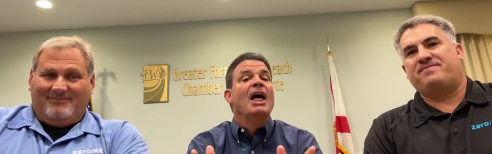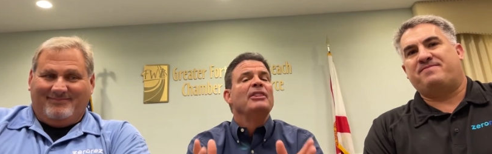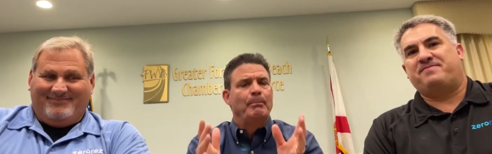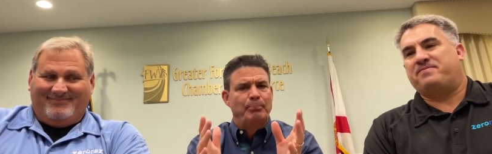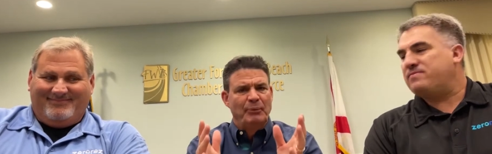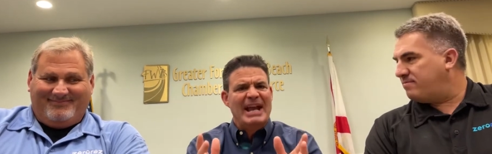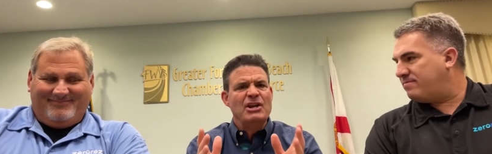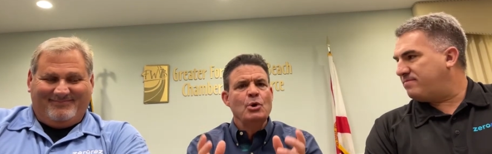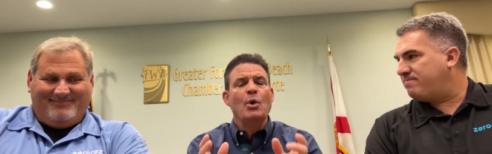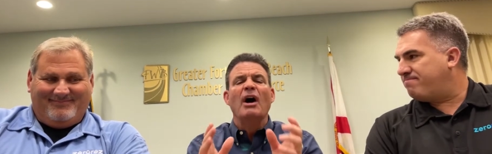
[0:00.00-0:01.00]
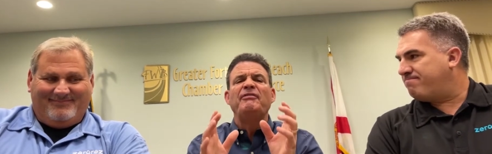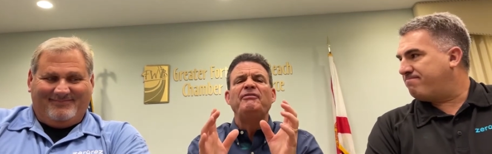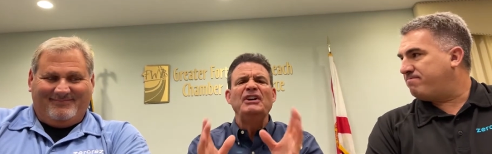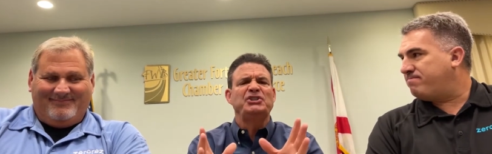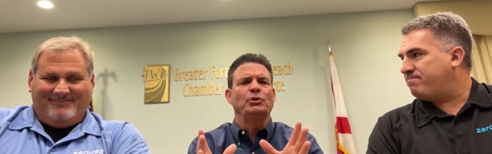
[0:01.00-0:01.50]
Speaker 1: the brand new
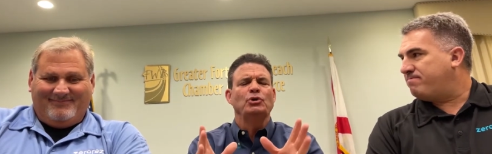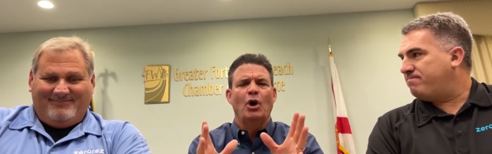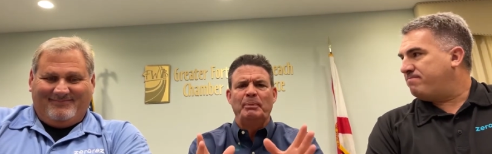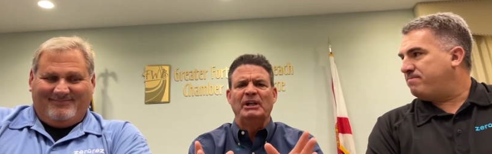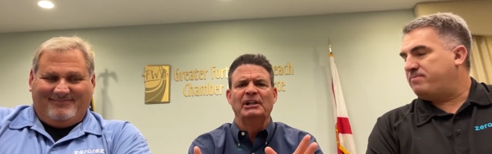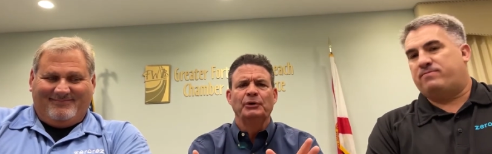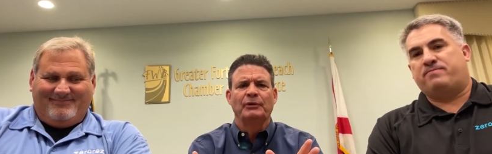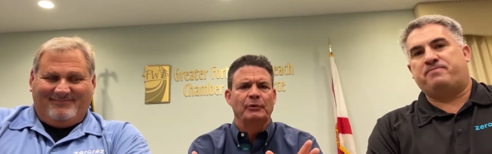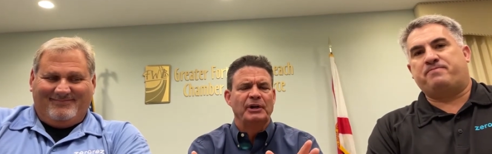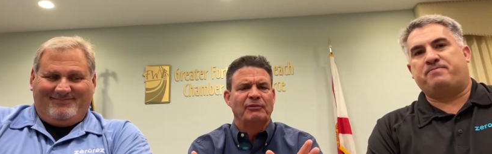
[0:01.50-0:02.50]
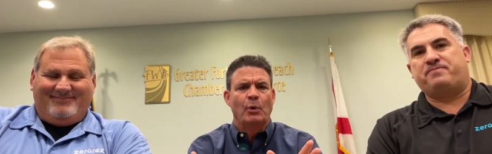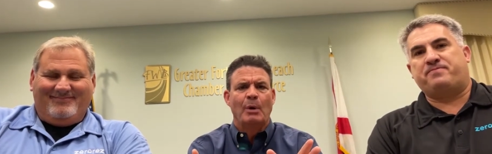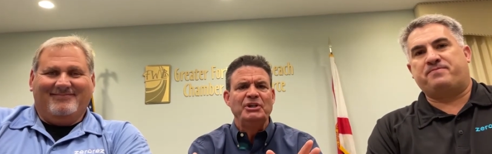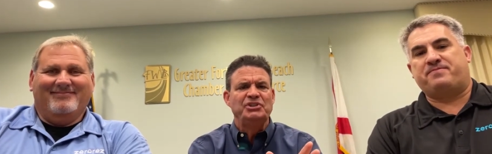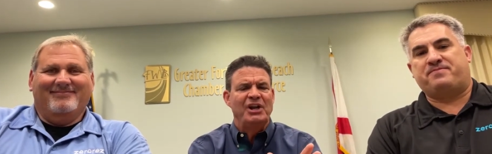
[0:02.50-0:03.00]
official carpet cleaner of the Greater Fort
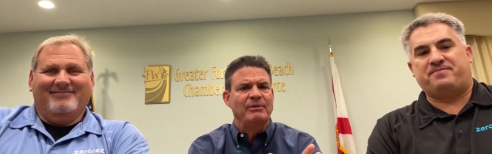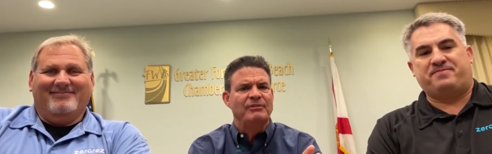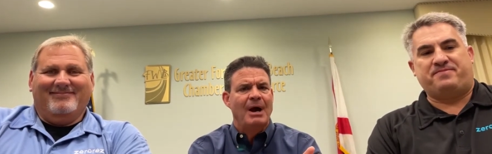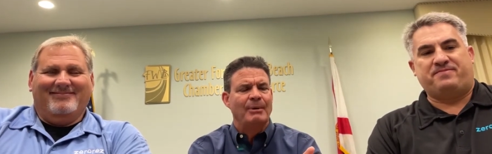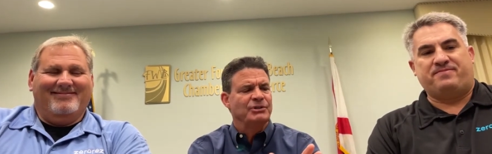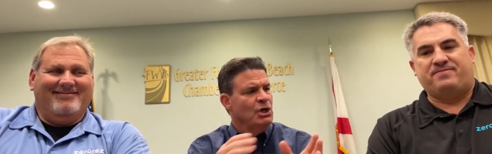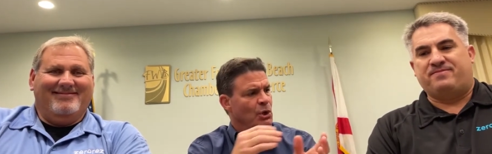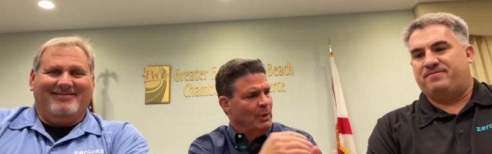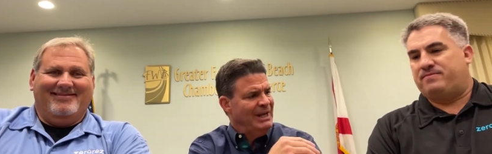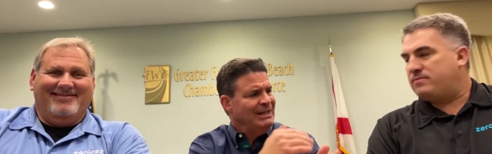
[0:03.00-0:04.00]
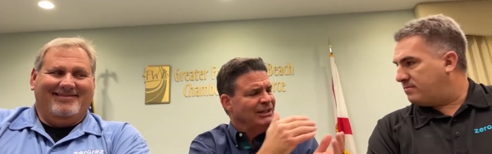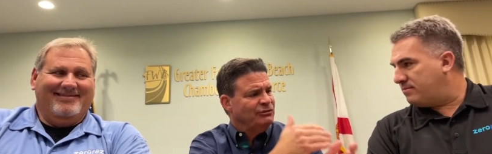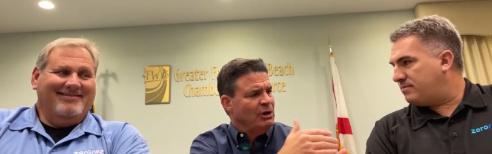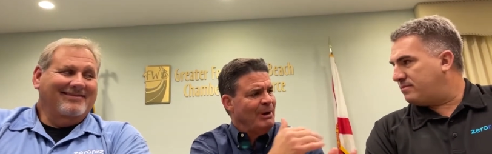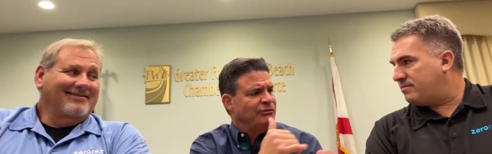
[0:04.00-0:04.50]
Walton Chamber of Commerce. Win, let's
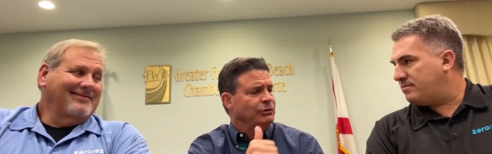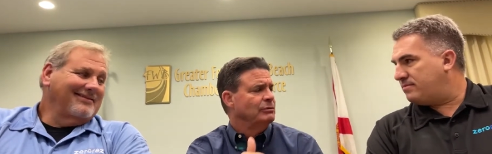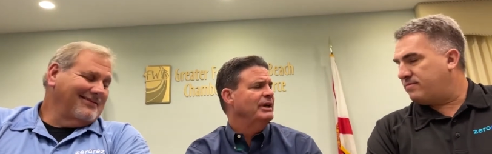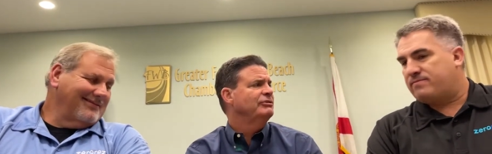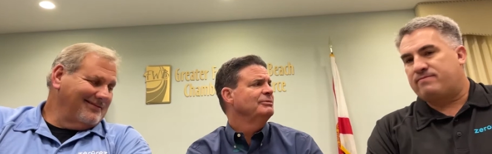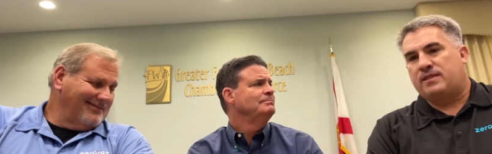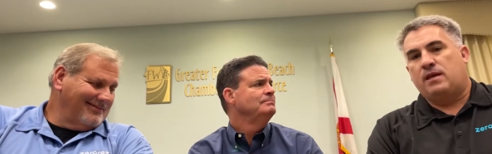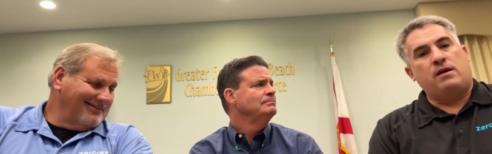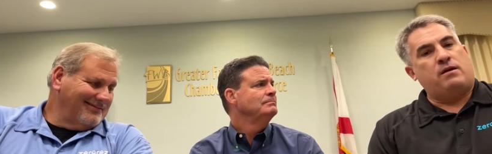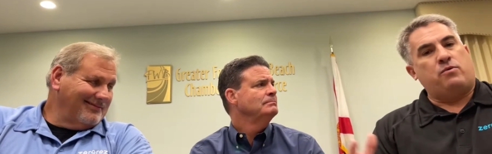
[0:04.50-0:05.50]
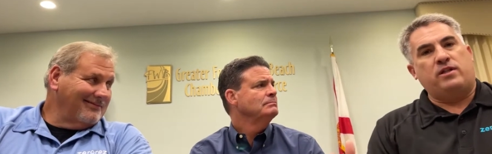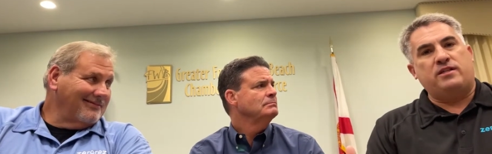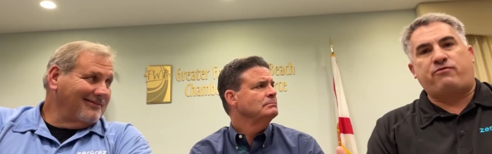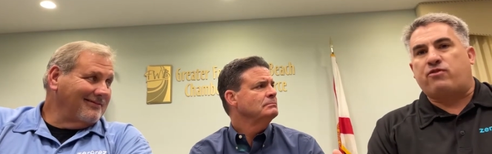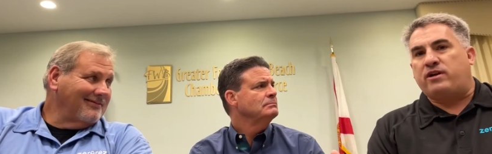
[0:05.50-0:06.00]
talk about Zerorez.
Speaker 2: Well,
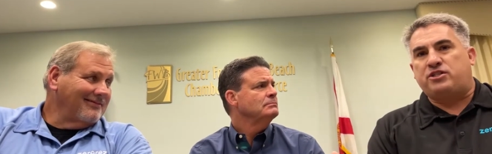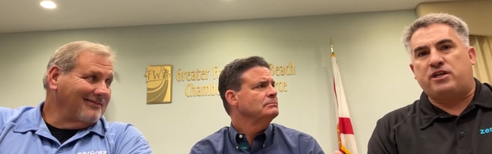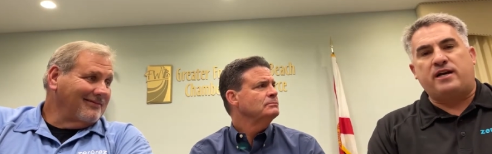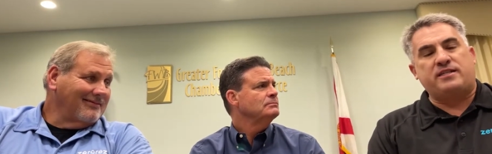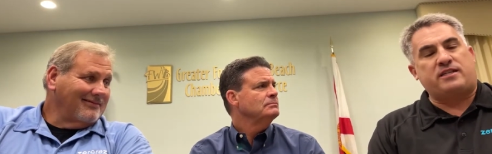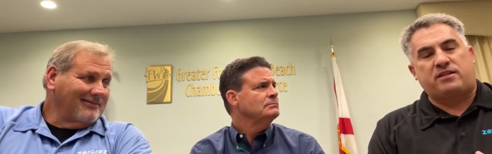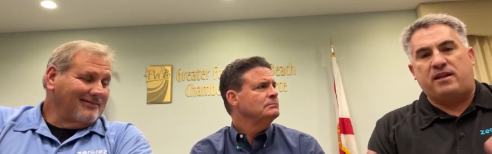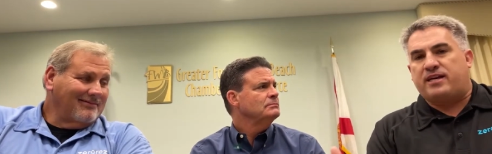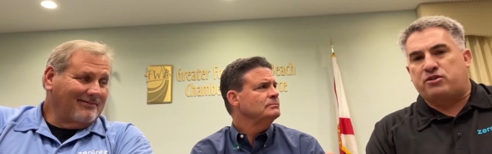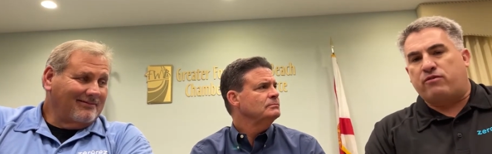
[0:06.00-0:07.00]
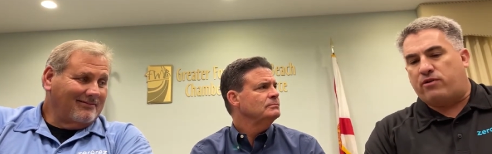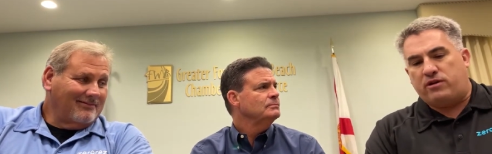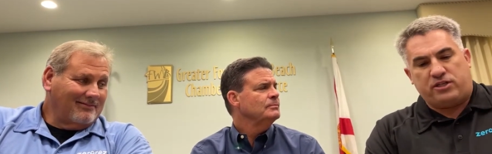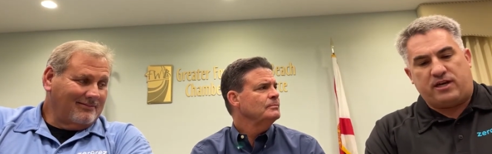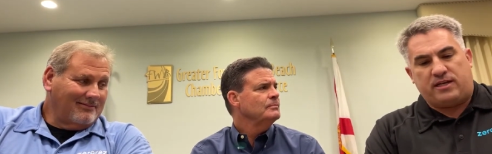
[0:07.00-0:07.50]
it's franchise. It's a national
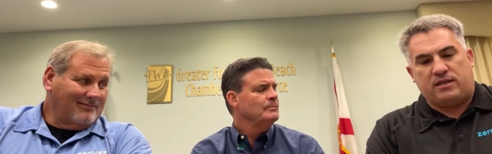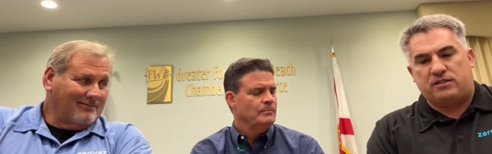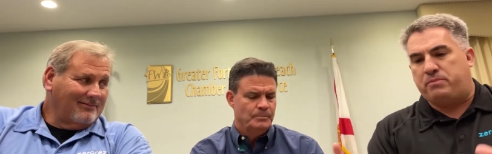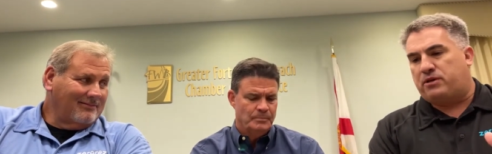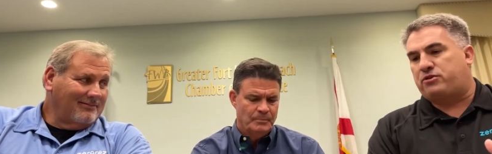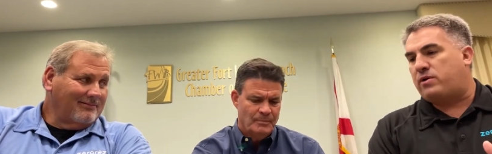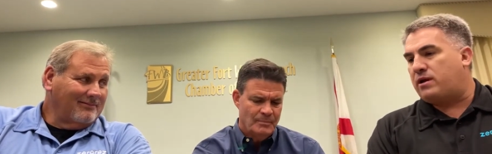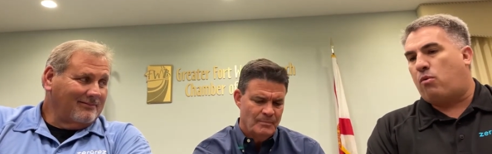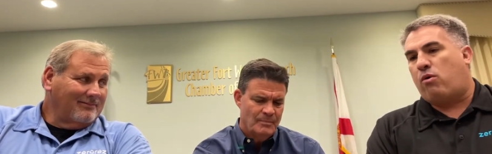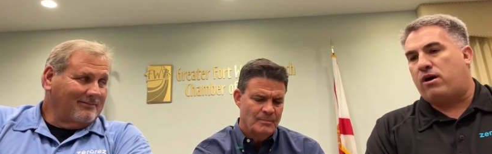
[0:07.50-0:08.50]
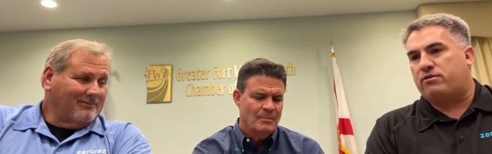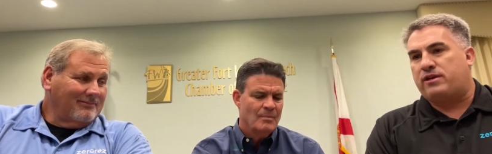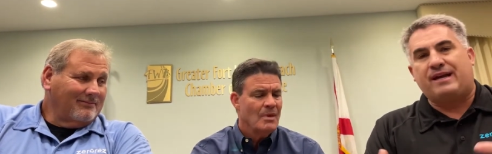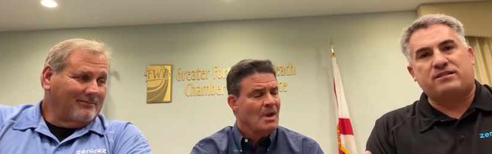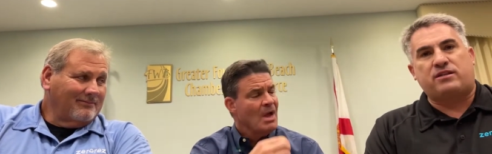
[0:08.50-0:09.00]
franchise, and it's built around a water
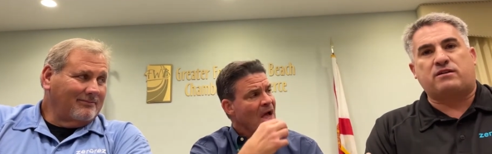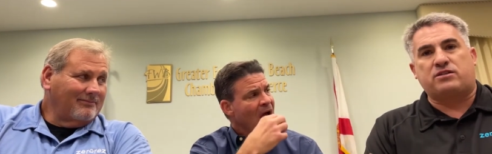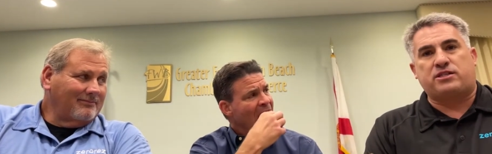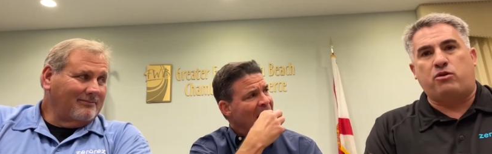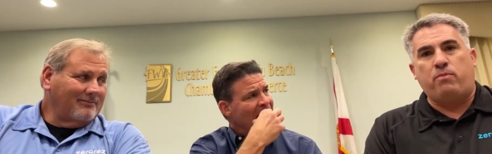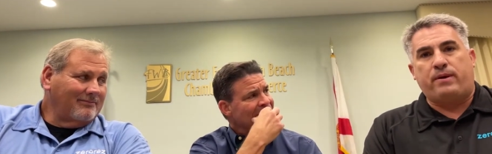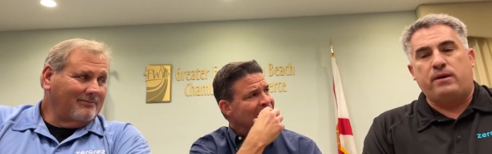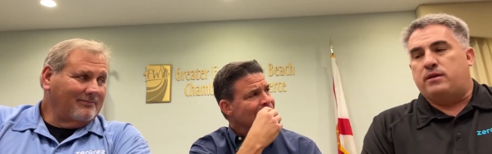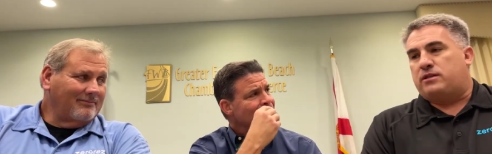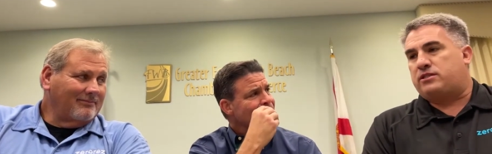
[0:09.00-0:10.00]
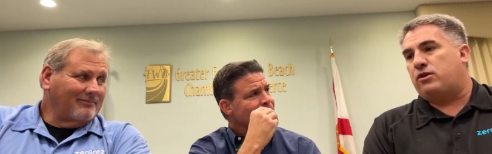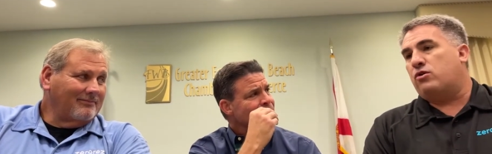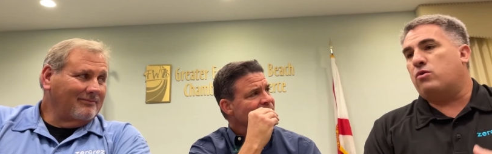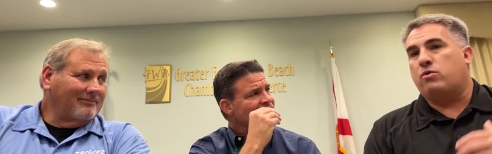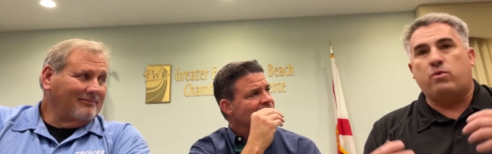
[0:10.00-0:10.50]
that acts like a soap.
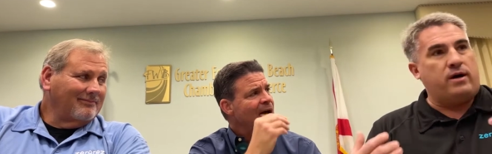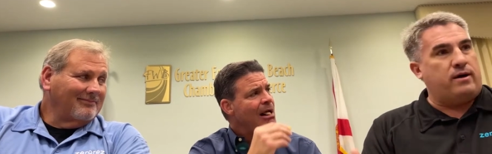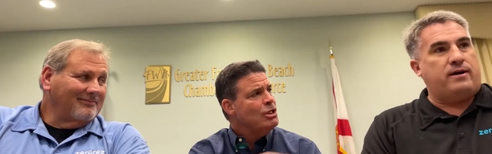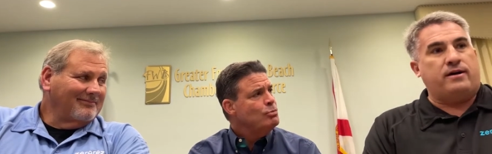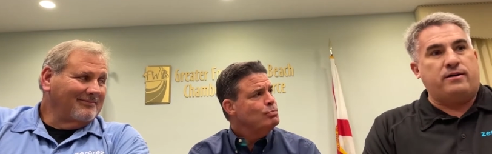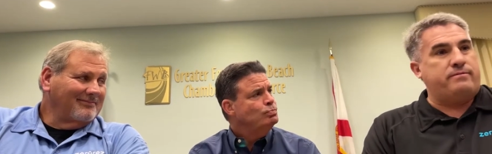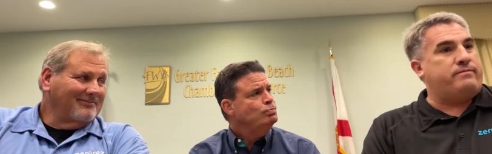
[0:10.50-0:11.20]
So uh,